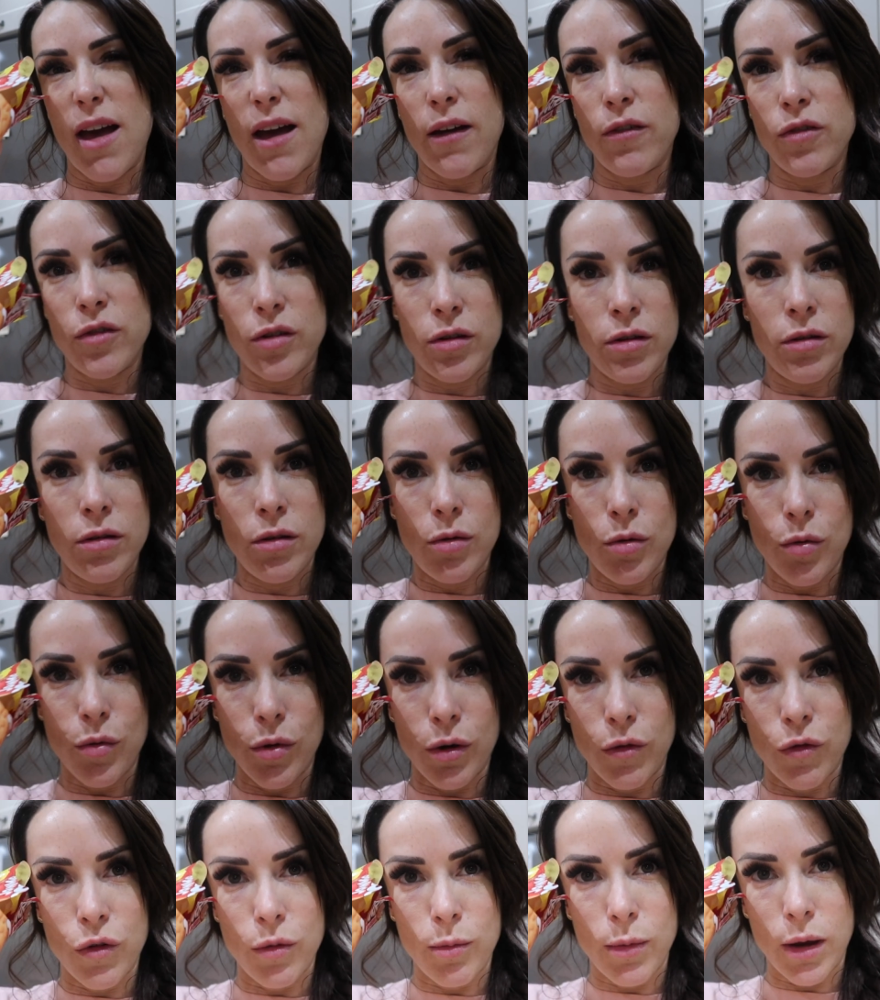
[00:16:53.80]
left.
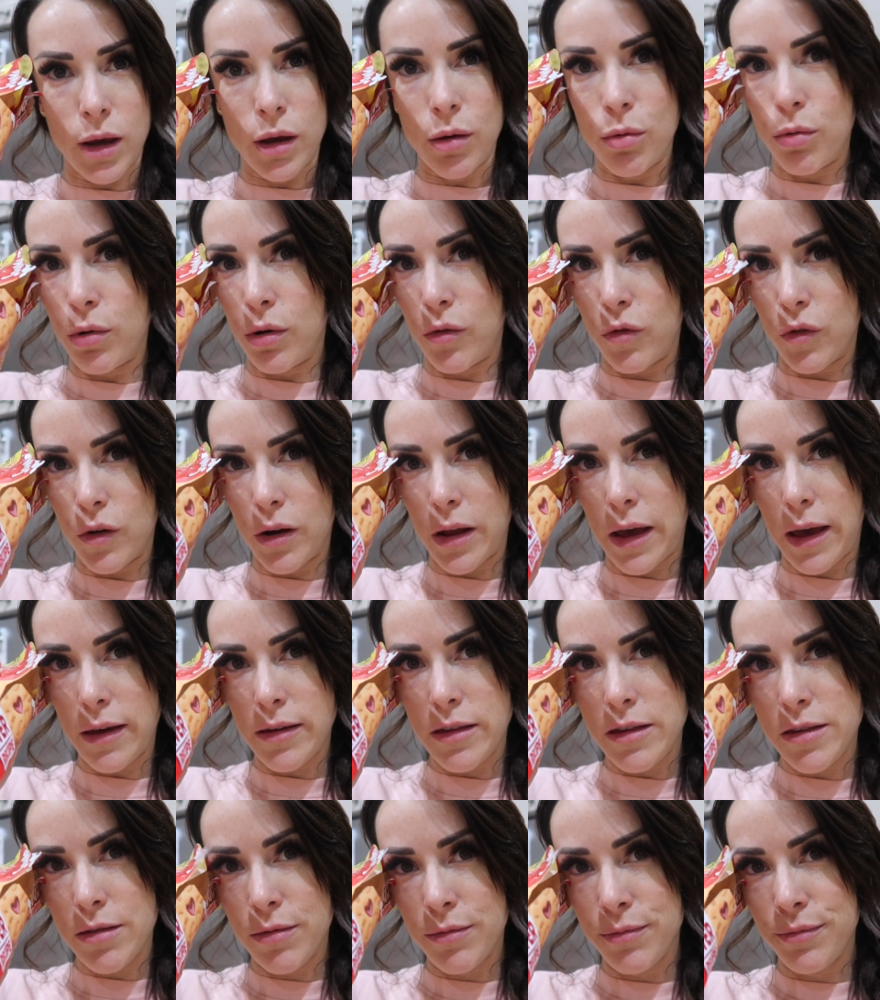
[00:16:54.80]
One for me, one for
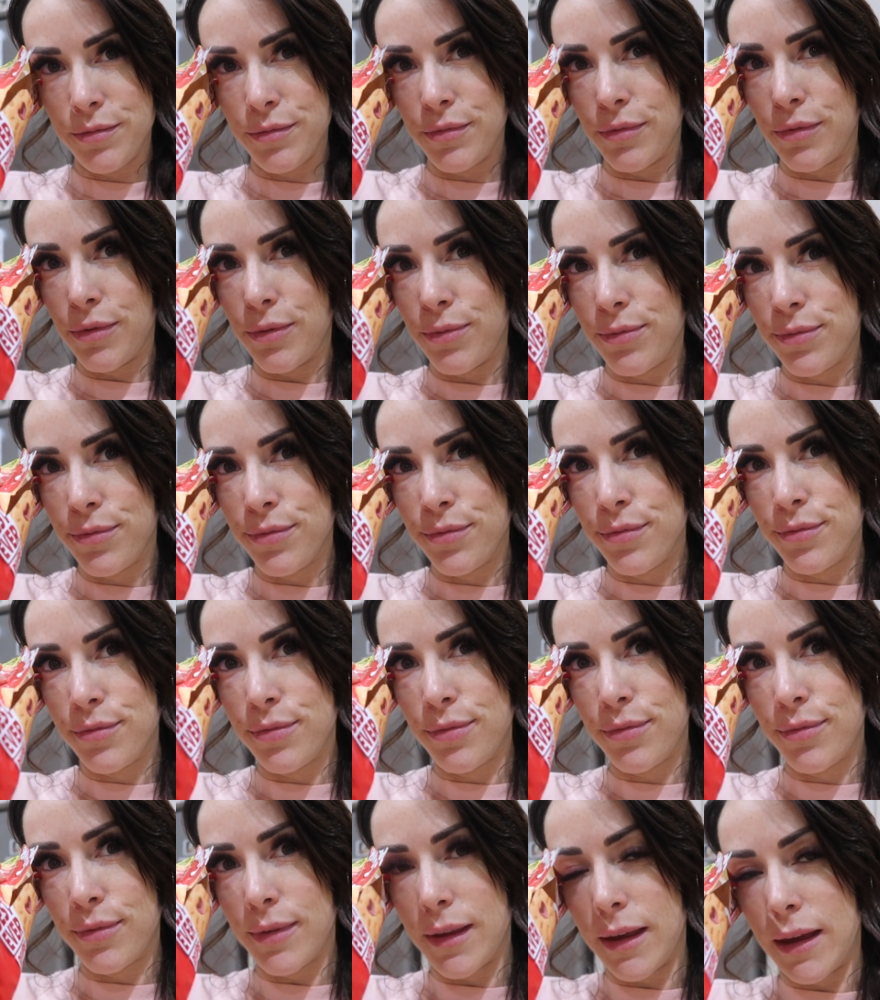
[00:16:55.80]
Lex.
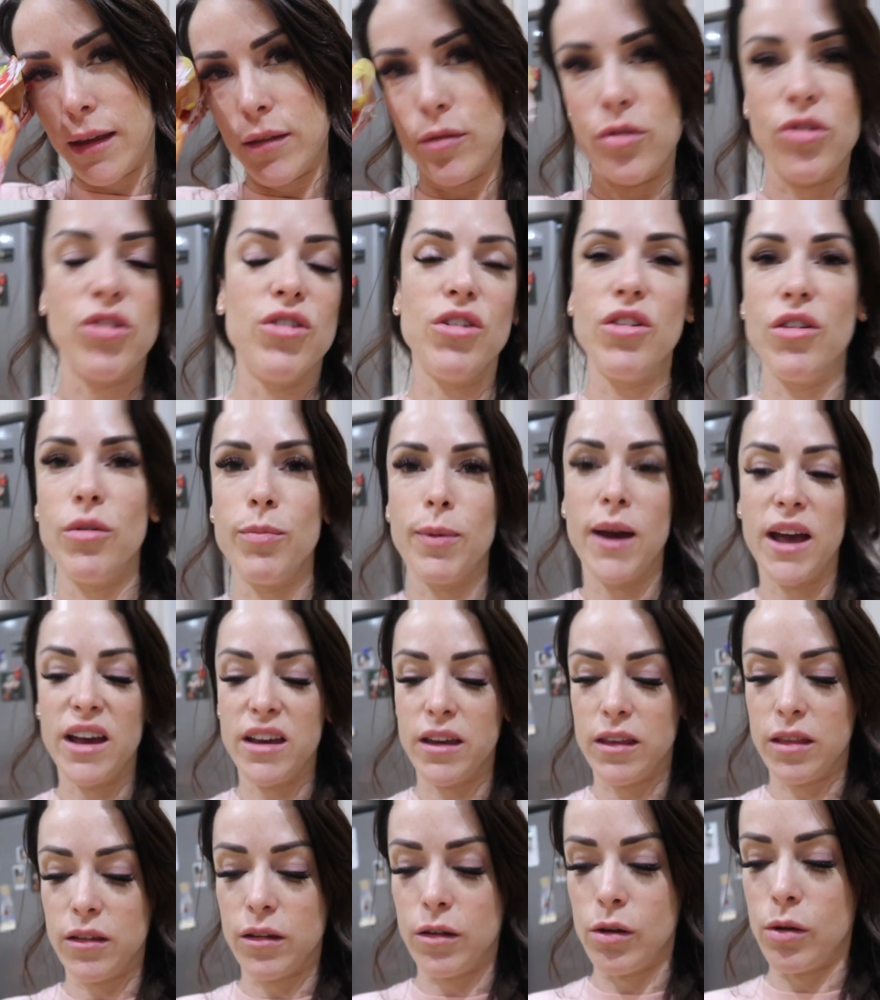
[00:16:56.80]
And there's another
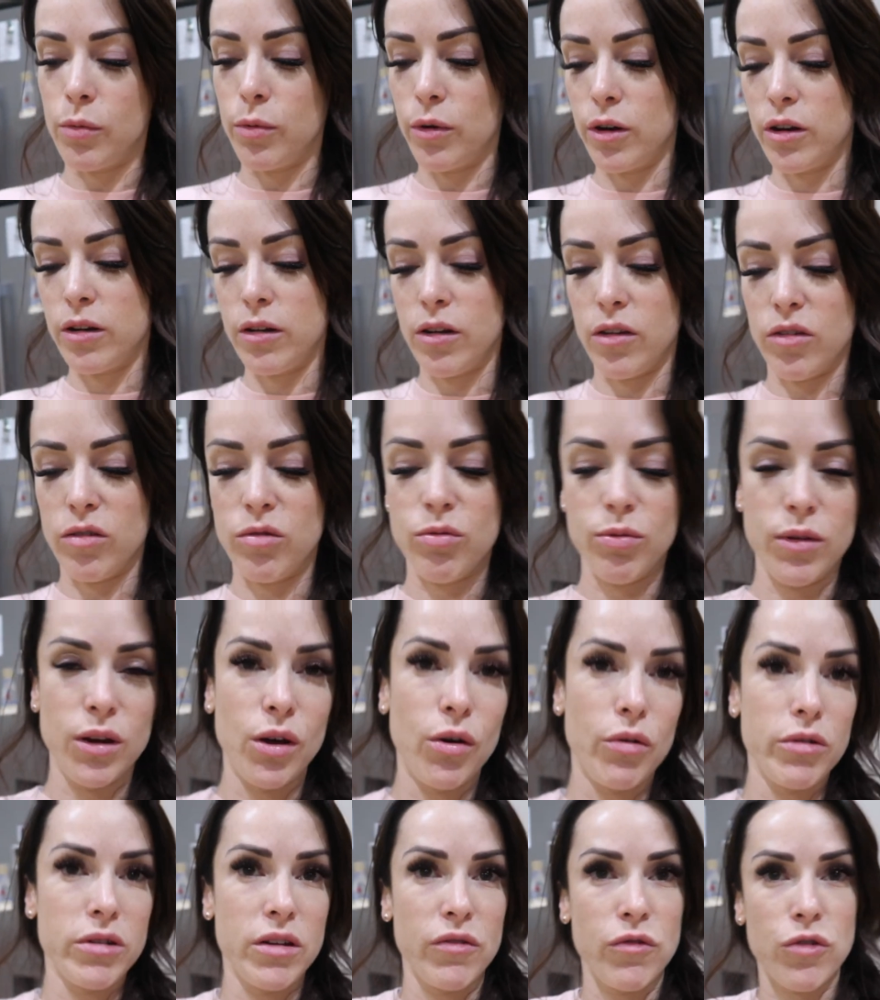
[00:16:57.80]
pack in the cupboard because
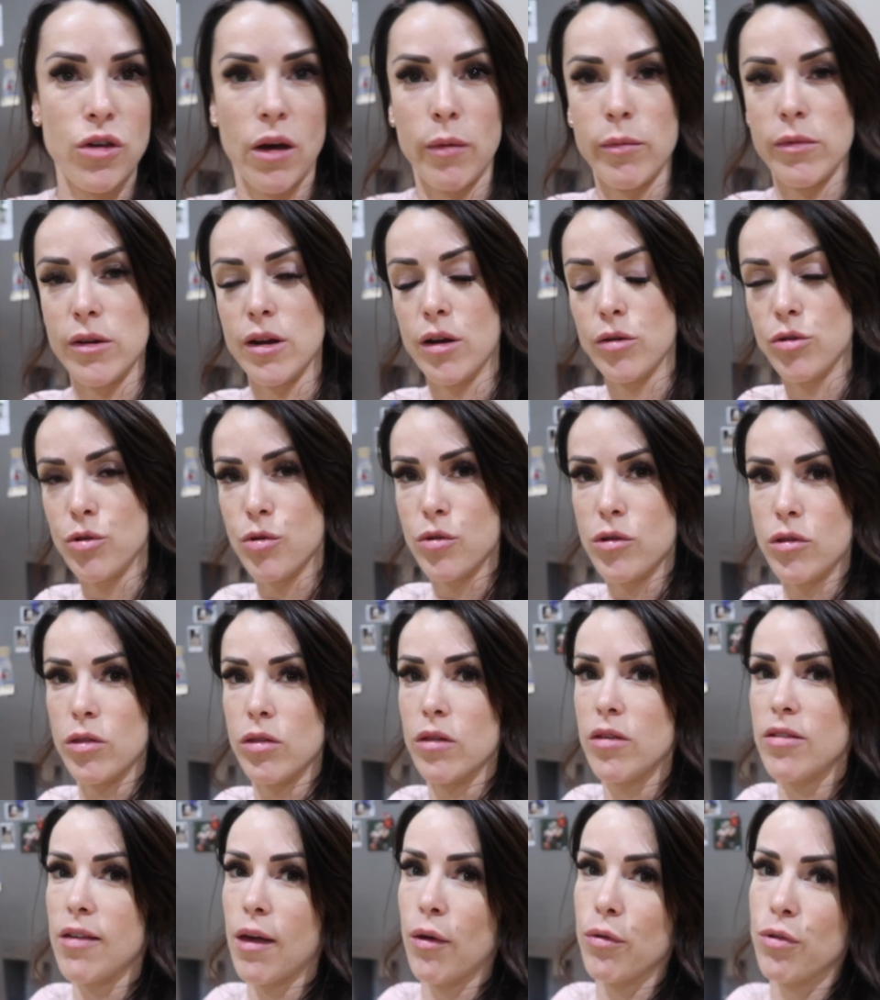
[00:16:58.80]
we always have Jammy Dodgers
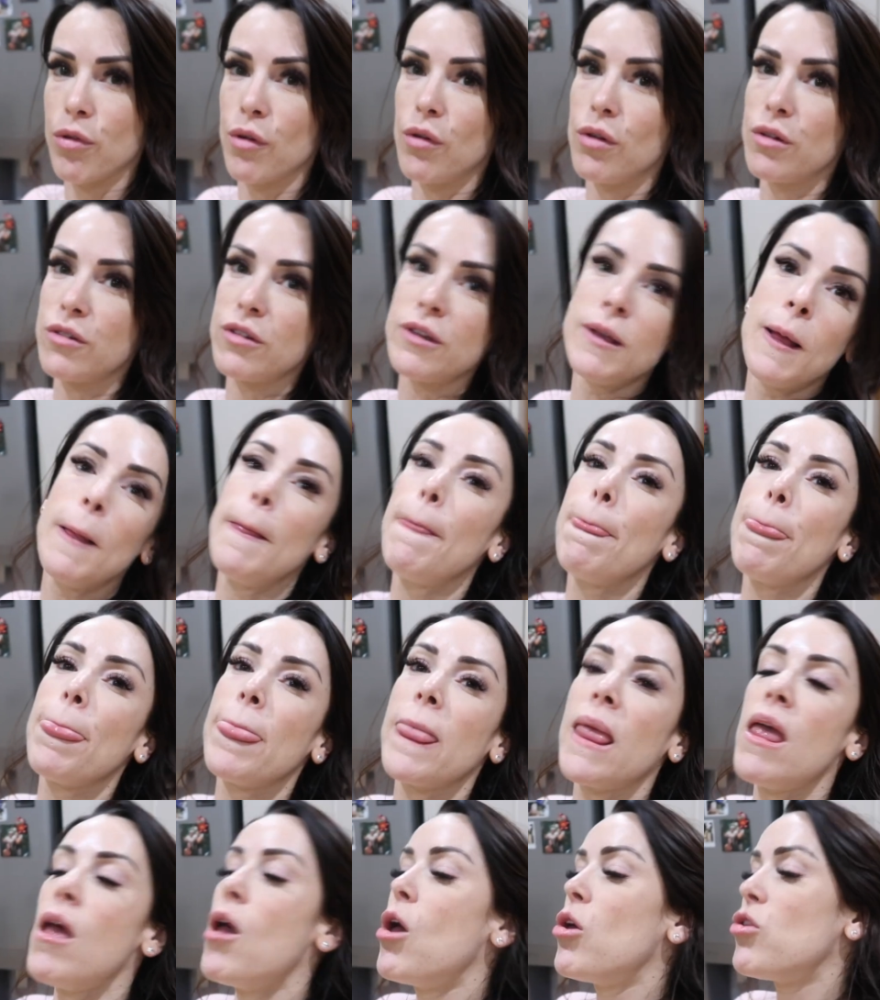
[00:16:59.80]
in this household.
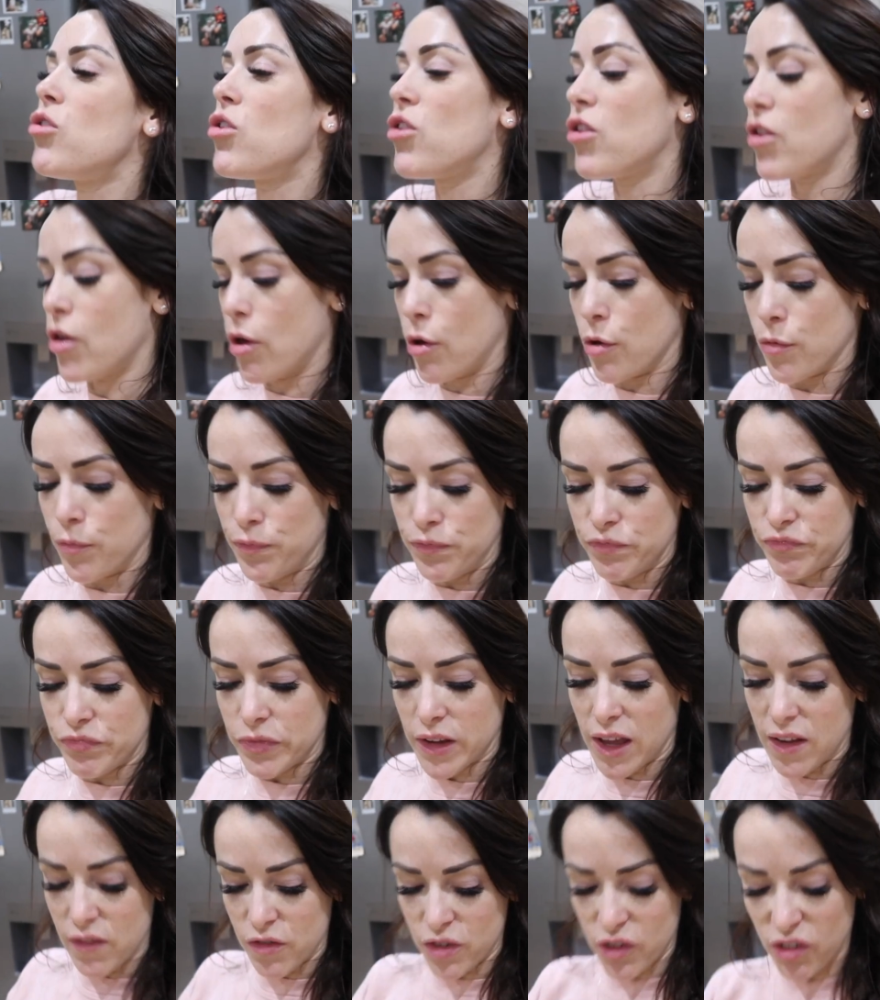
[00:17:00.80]
So,
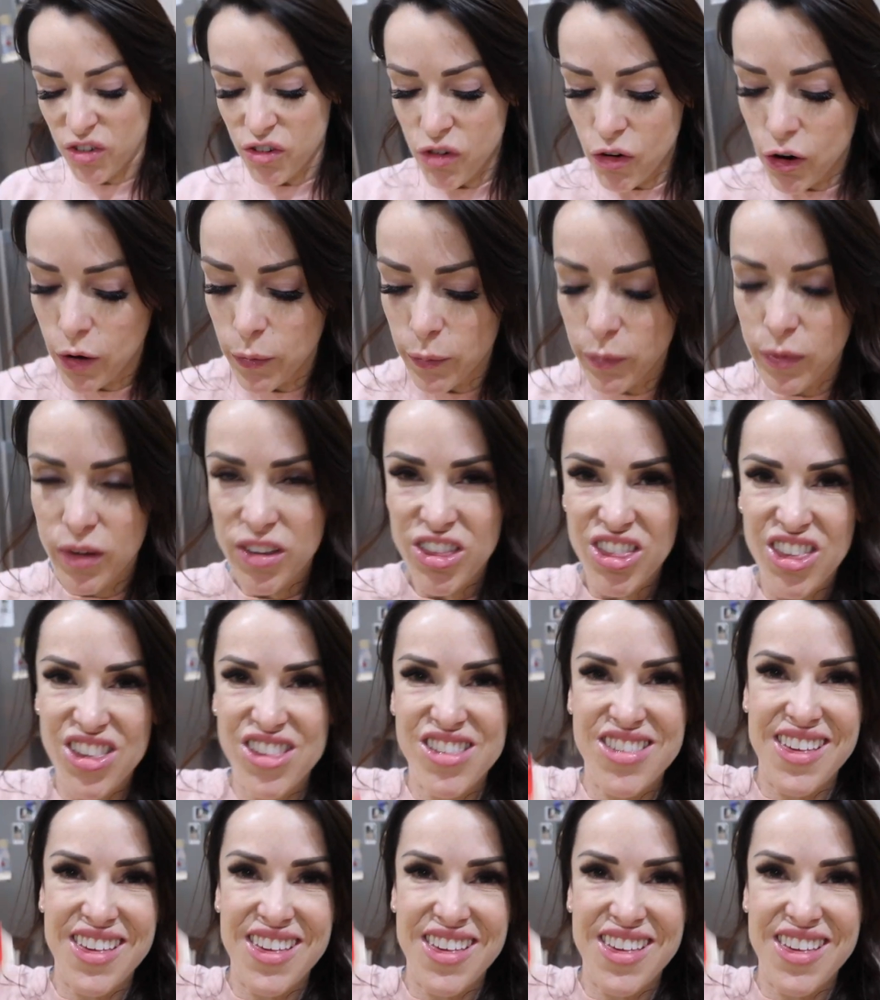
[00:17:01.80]
if you're from the